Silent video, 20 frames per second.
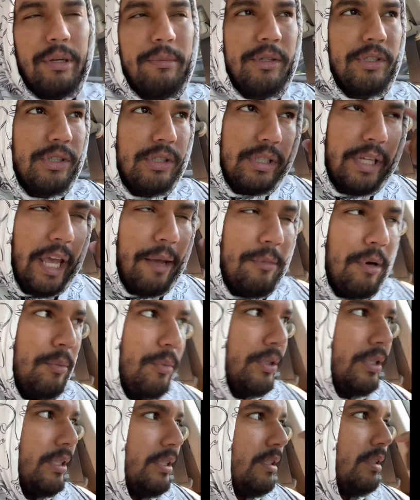much just came up
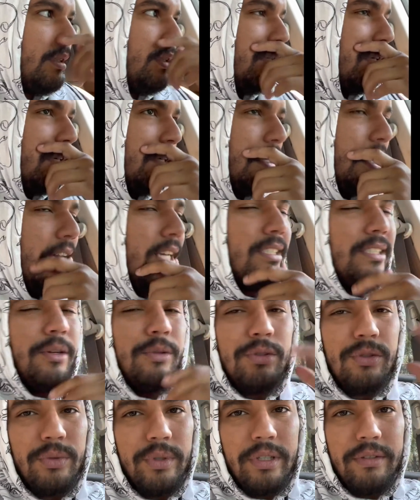with this as I
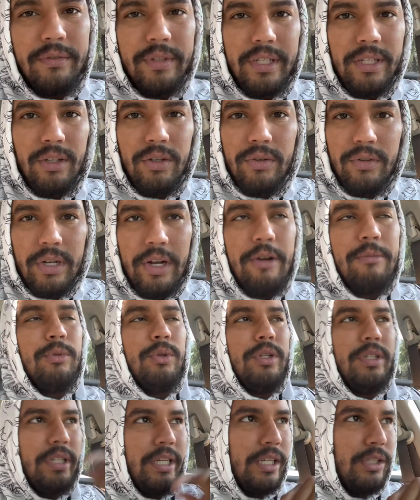was doing the video. Now I'm
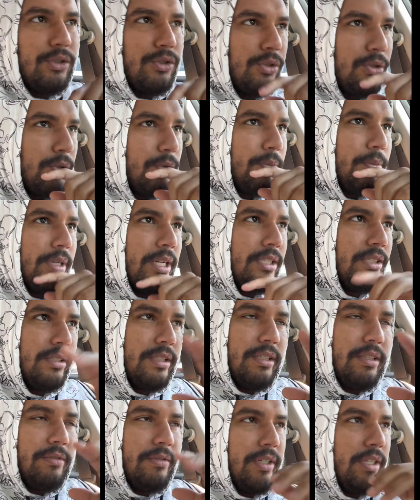doing the intro, but I just
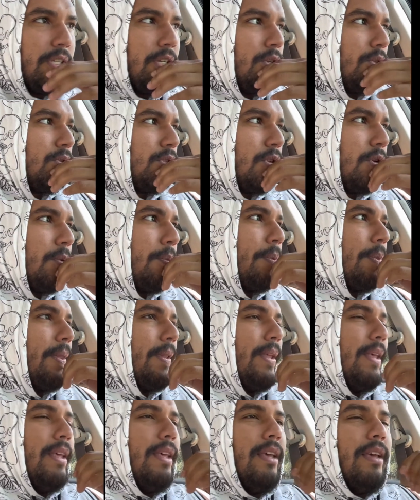did the video. So
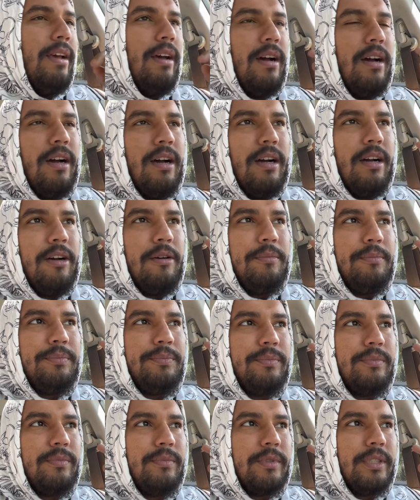
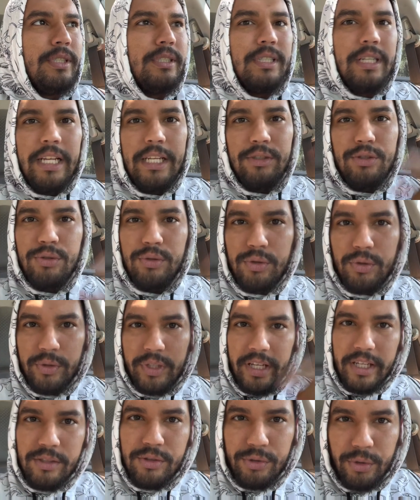this is an intro to
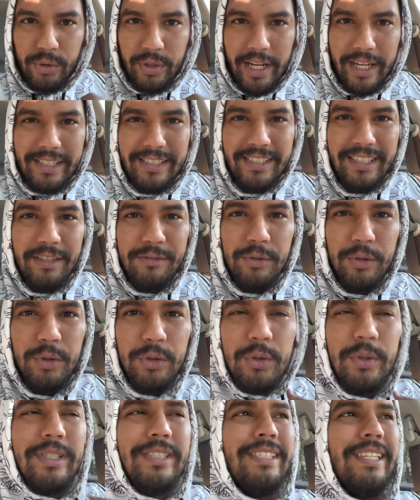the intro, like Steve Will
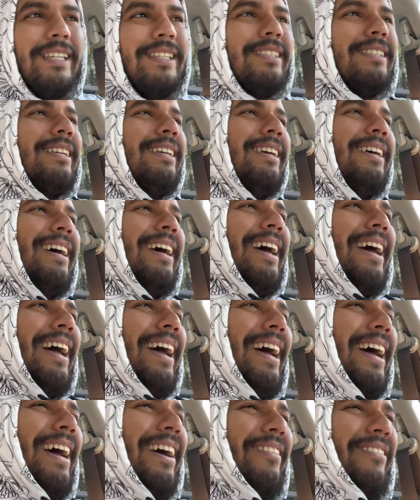Do It says.
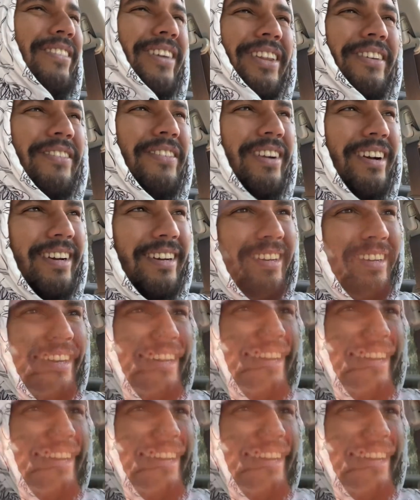Motherfucker.